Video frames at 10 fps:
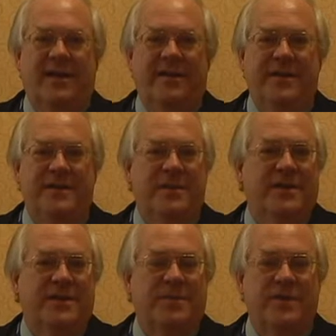These have
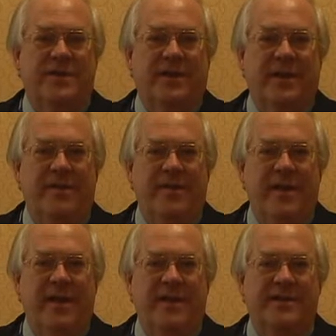been some resilient
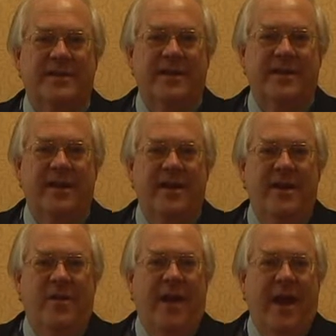things that
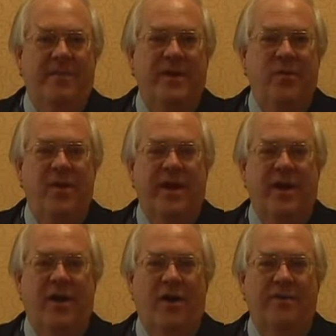we have been
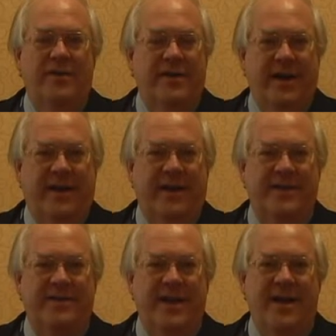working on for
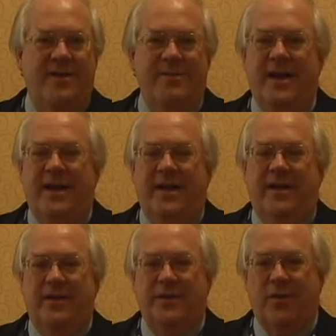decades now.
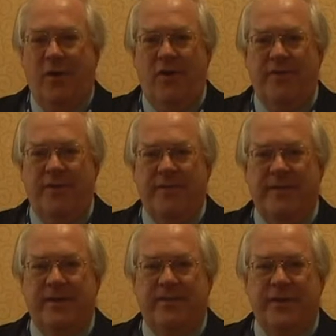There's a role for them
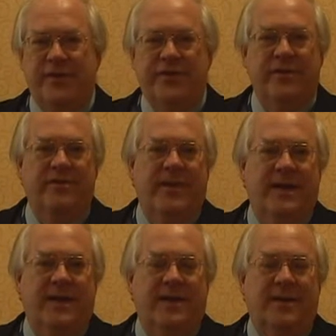in the future.
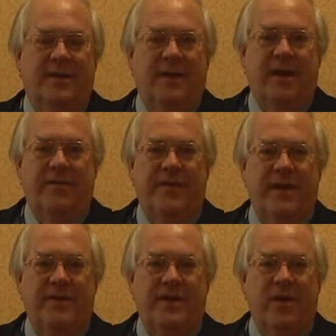A lot of
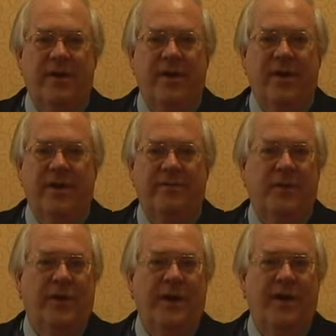things going on,
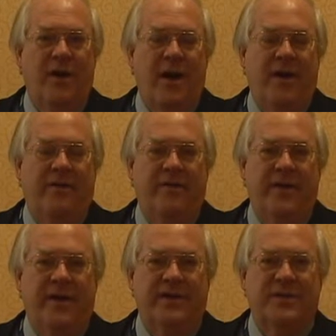looking out over
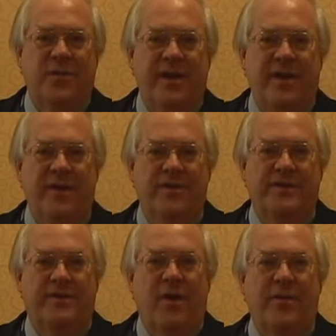the next 20 years
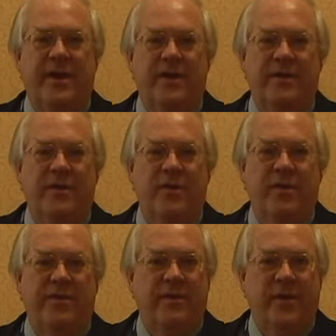of what we can do
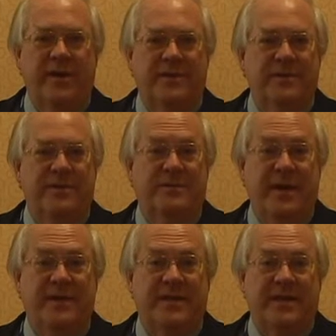with new
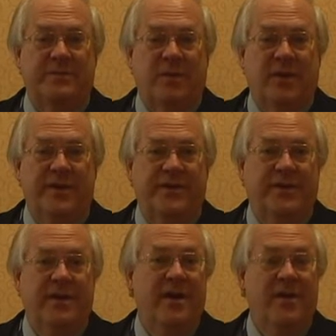space exploration
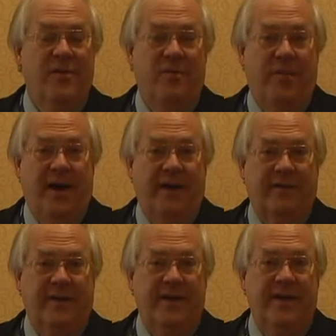
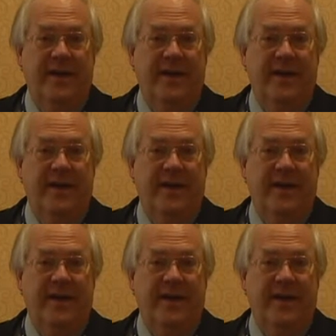robotically.